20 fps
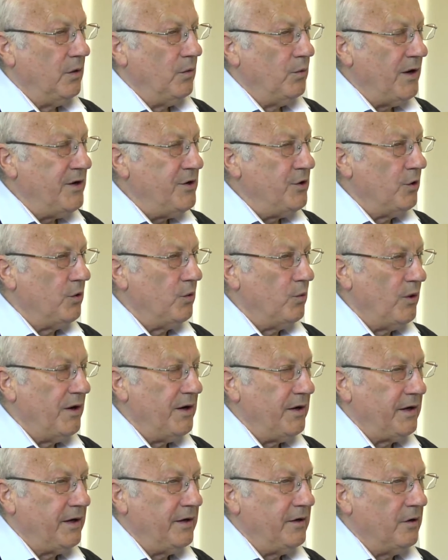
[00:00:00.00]
When you're
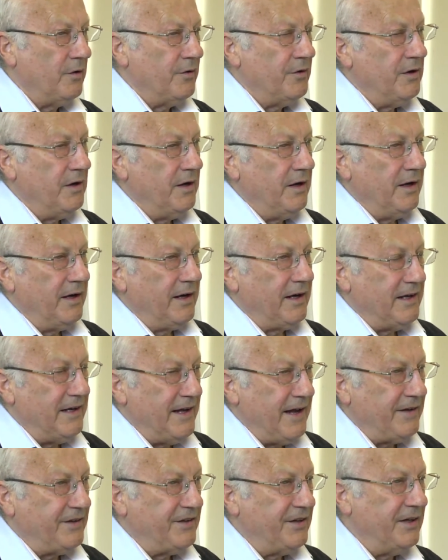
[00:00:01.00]
working on
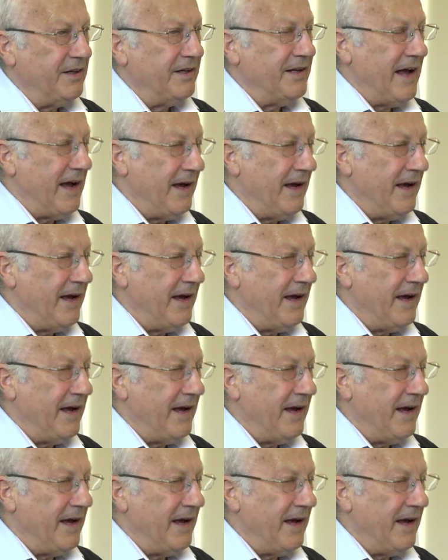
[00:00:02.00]
collecting and